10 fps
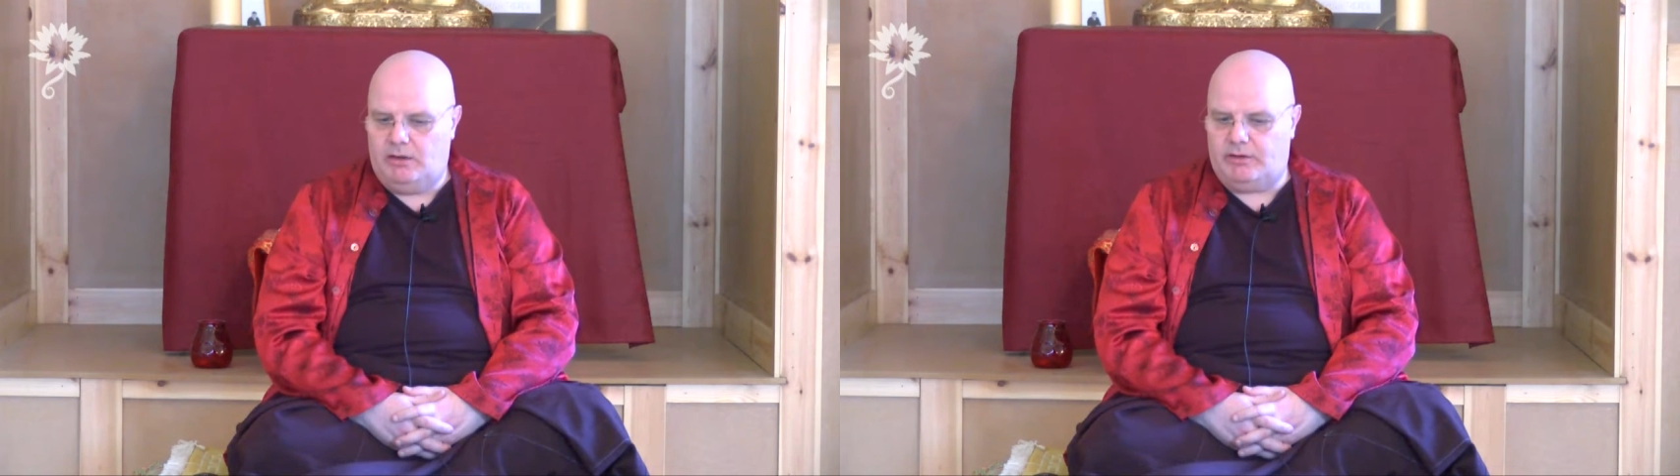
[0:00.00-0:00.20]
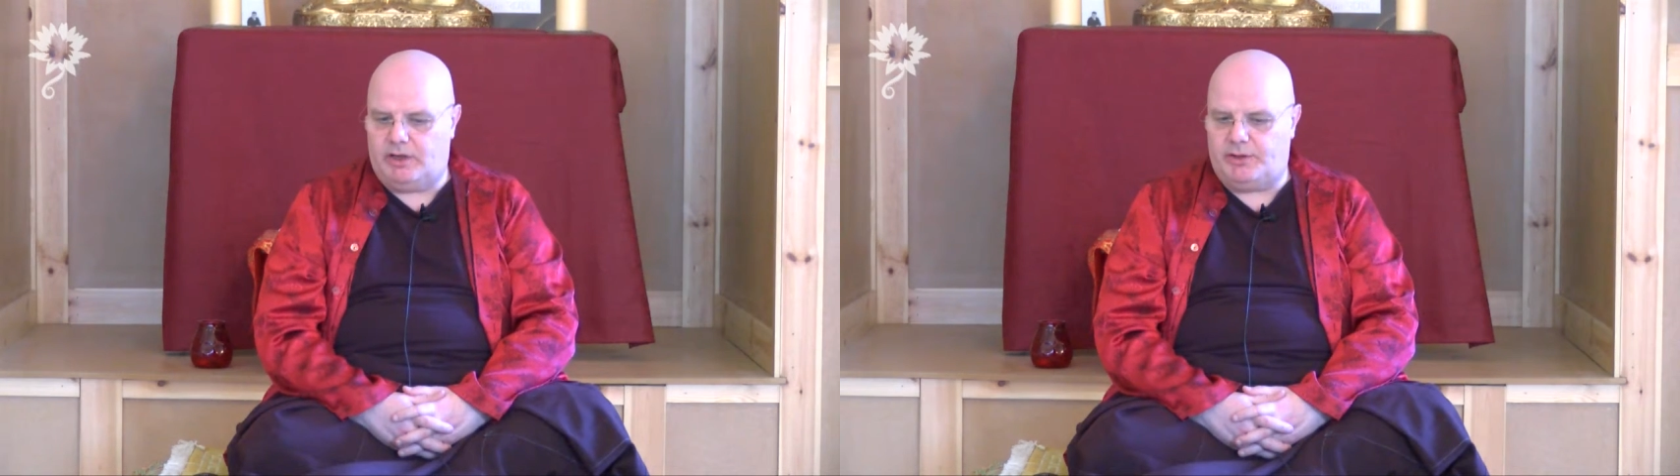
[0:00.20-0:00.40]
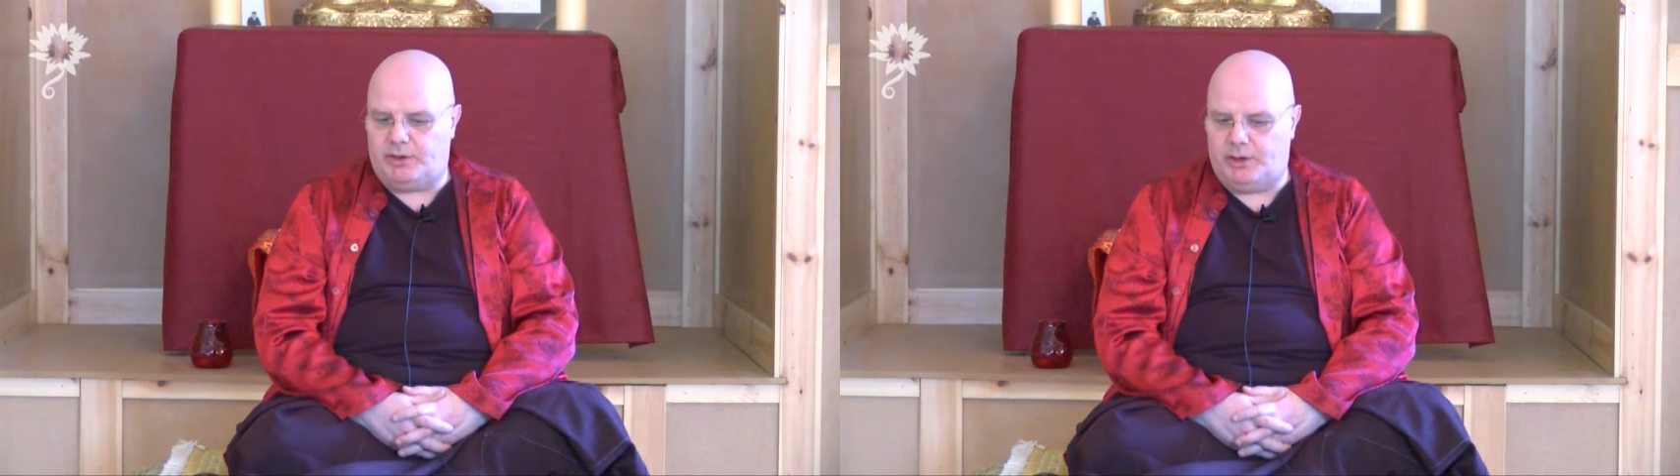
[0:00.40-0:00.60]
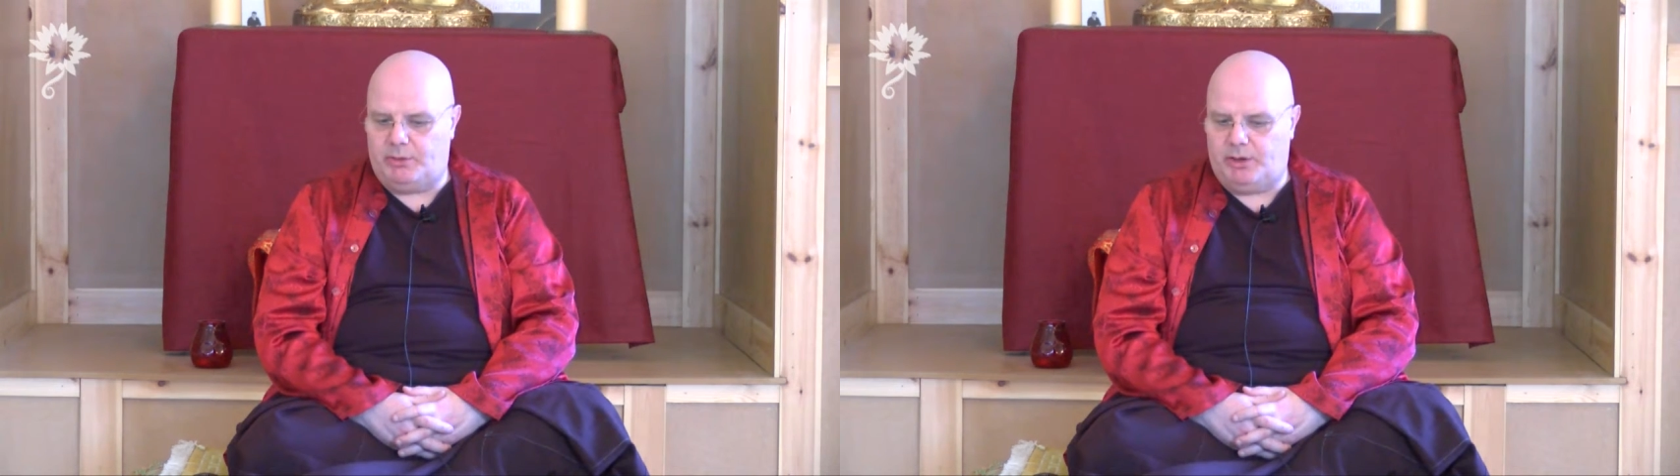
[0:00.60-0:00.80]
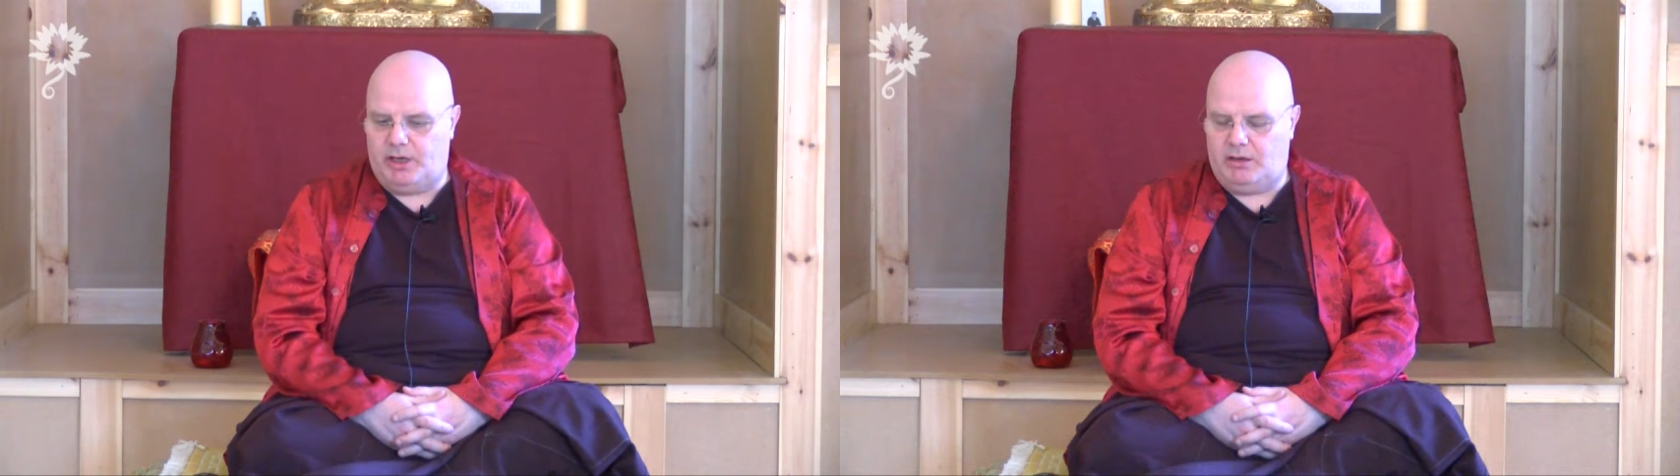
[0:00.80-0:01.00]
rather
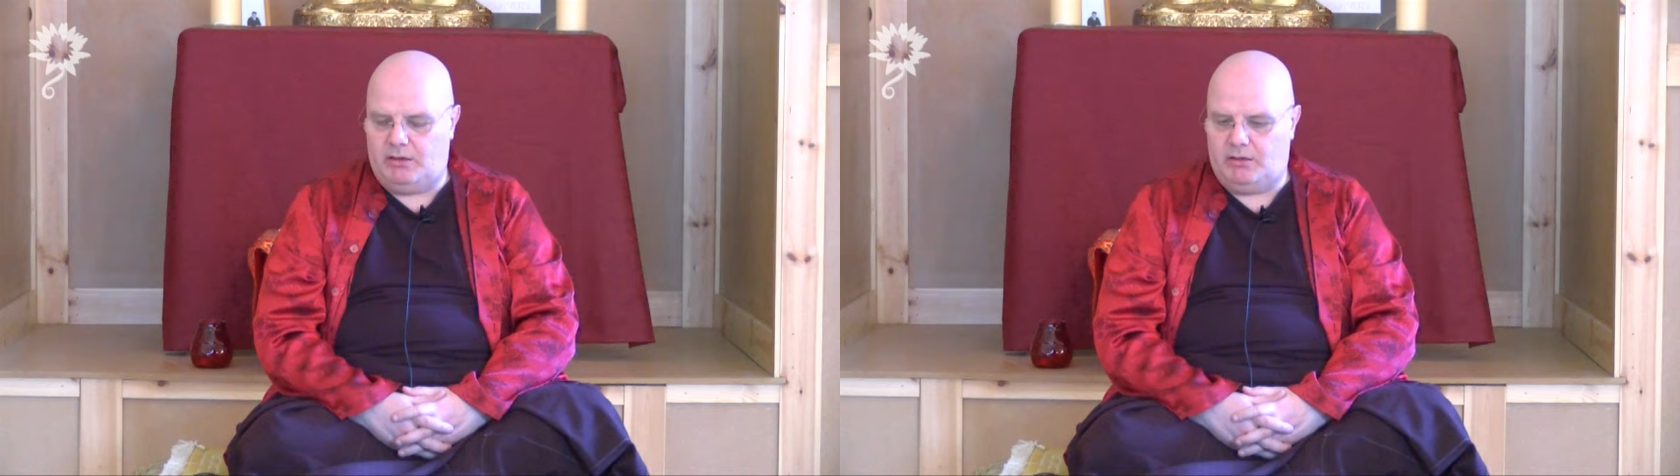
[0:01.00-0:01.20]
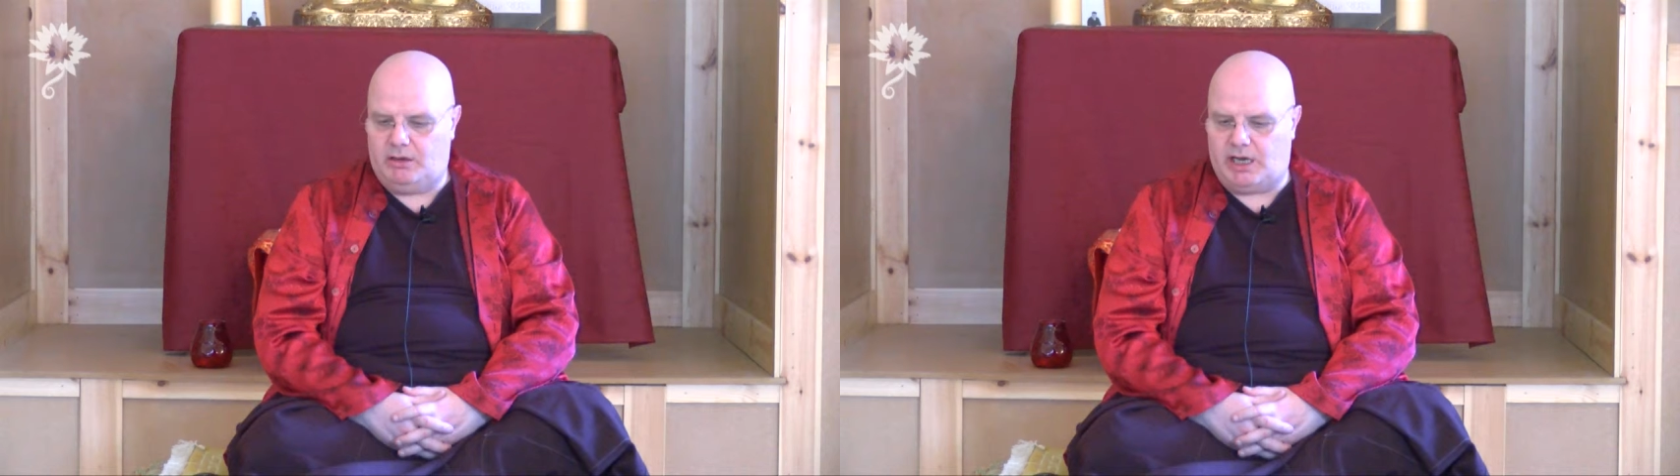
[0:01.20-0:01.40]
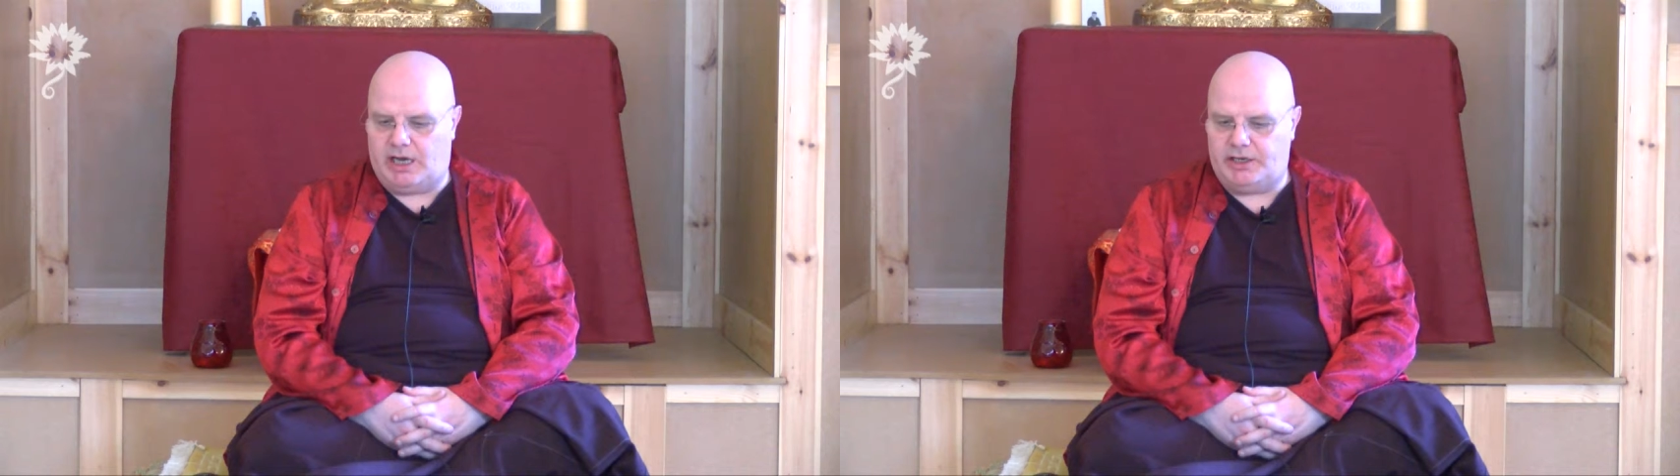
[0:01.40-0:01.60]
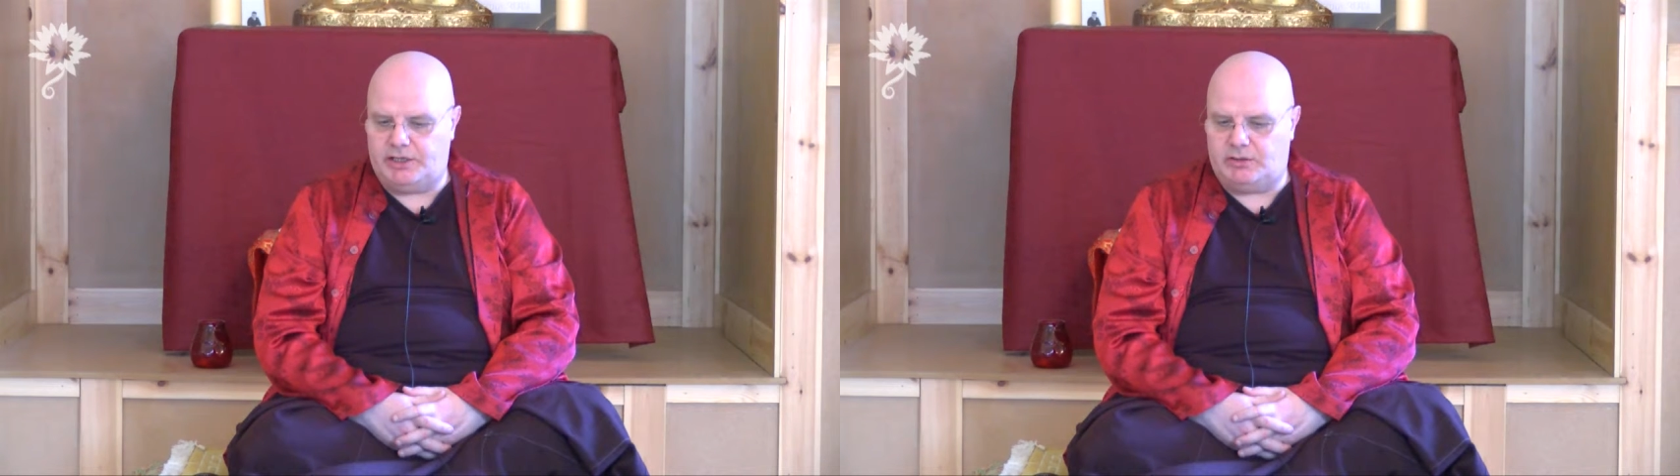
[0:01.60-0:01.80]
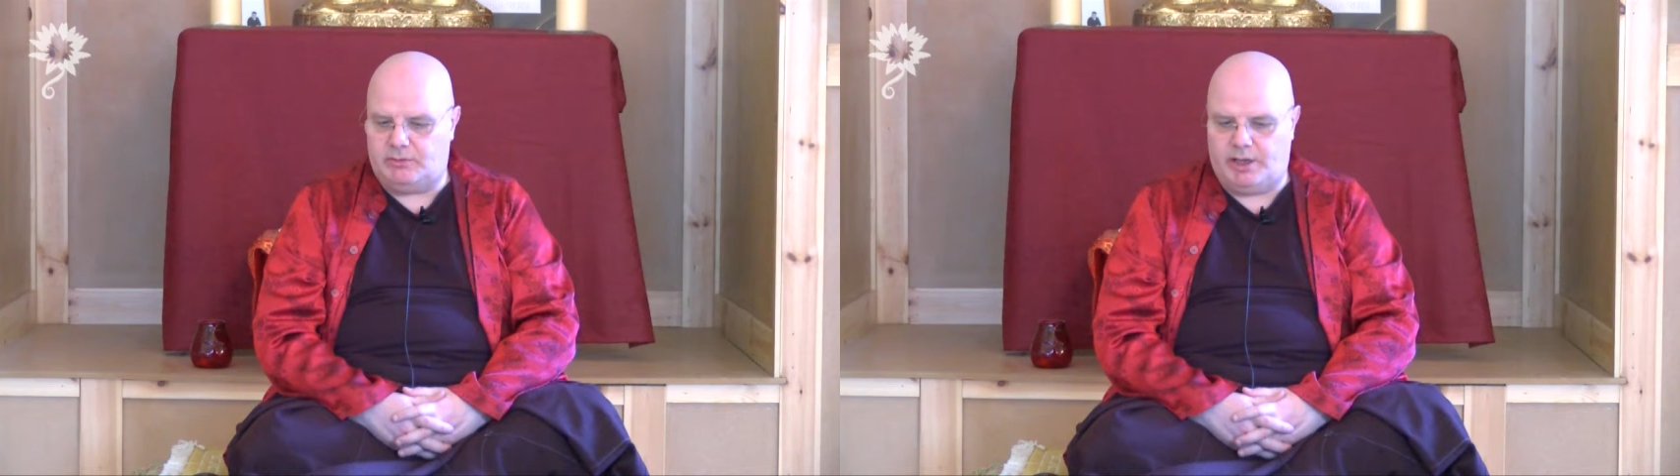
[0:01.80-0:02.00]
than being
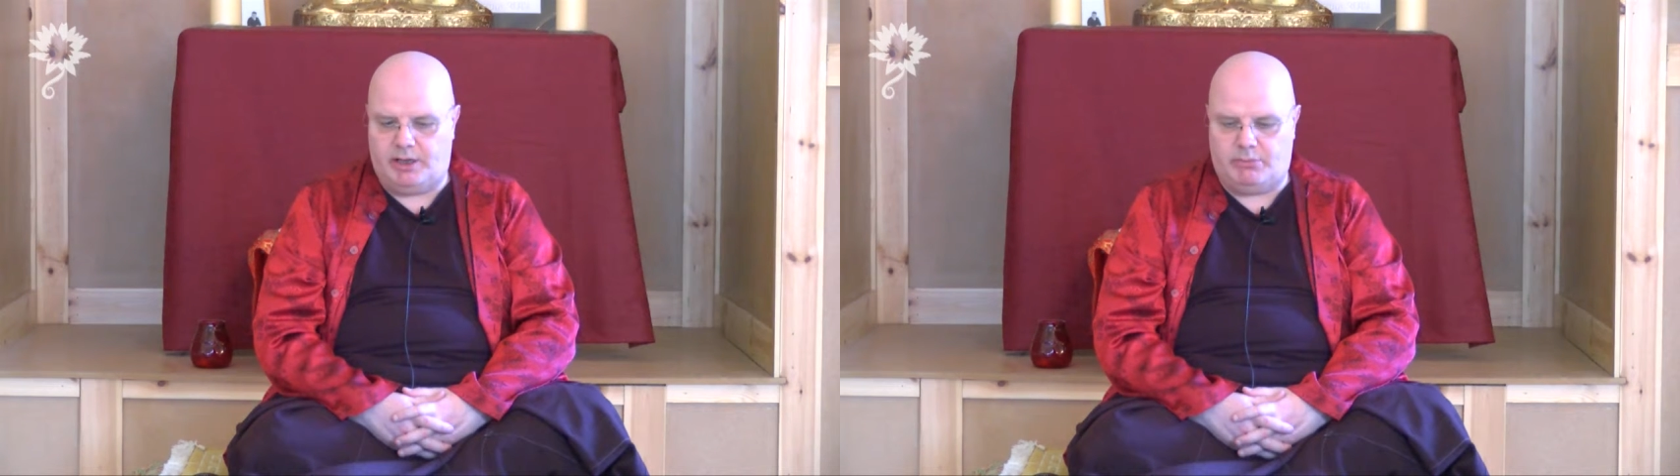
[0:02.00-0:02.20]
carried away